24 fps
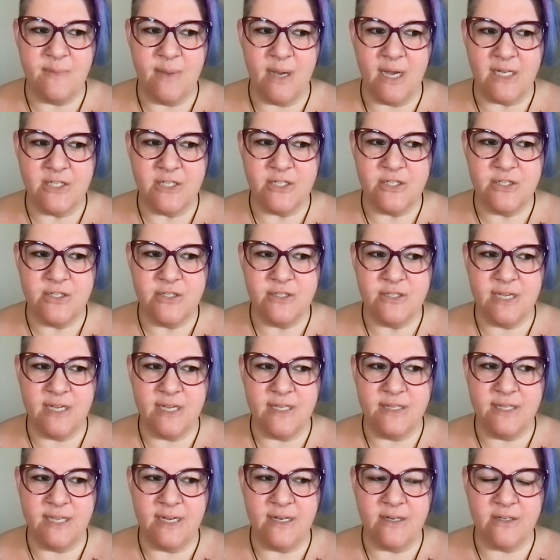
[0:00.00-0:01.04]
as much.
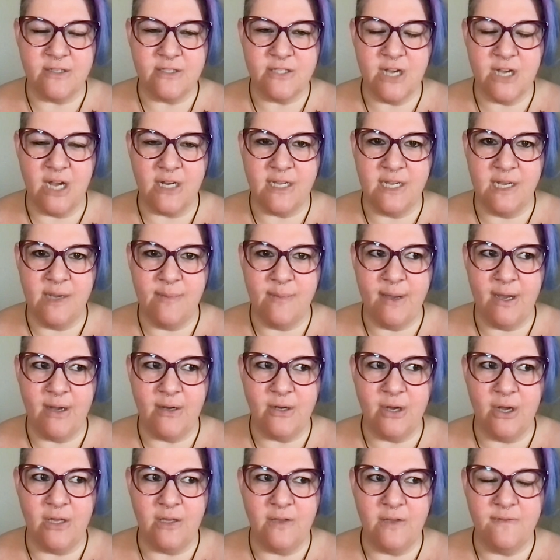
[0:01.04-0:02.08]
They are talking
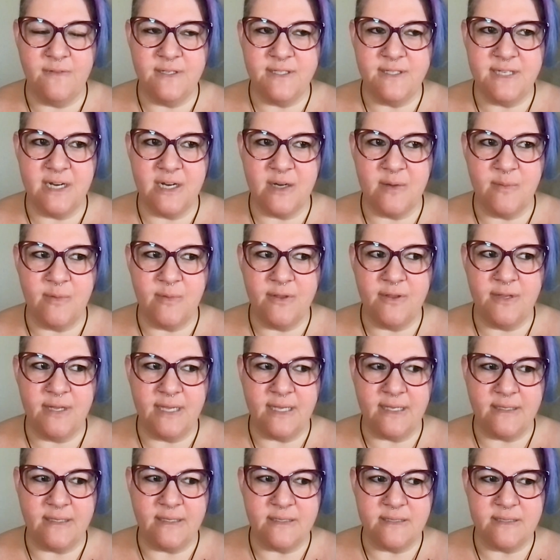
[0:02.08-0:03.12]
about all of the terrible
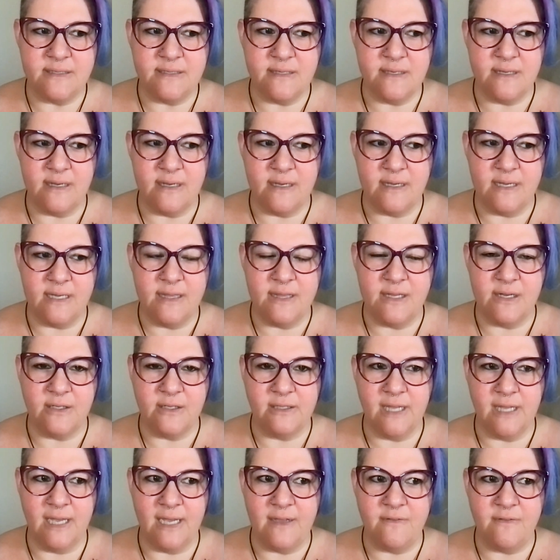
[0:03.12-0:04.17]
things in
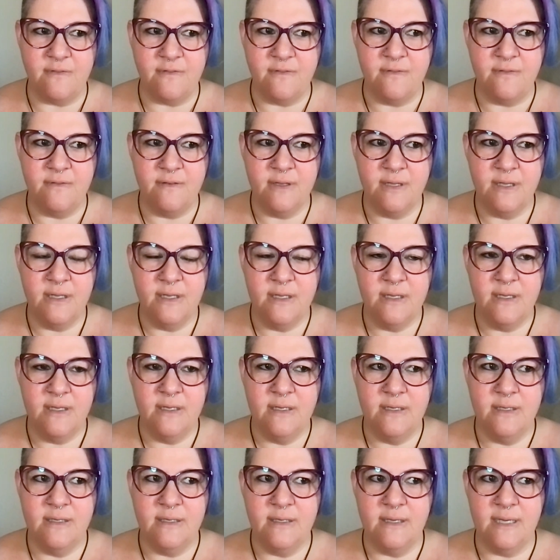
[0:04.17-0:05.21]
their life.
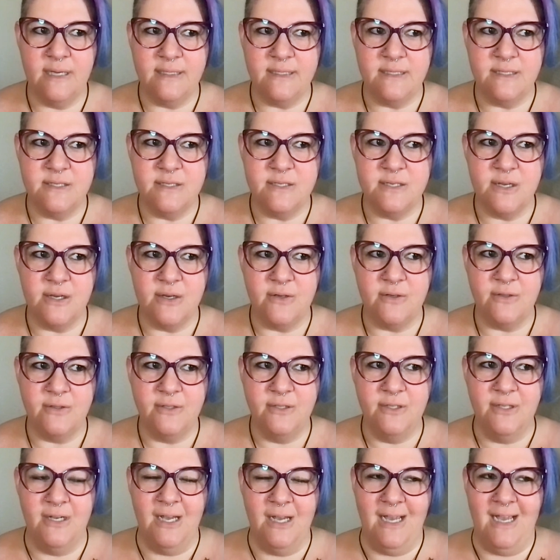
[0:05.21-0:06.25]
And so
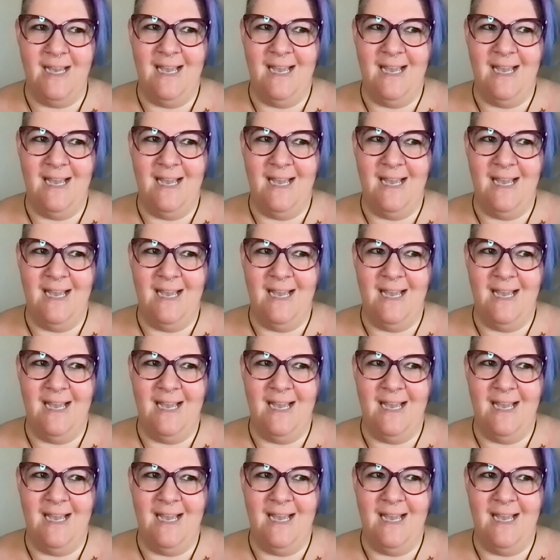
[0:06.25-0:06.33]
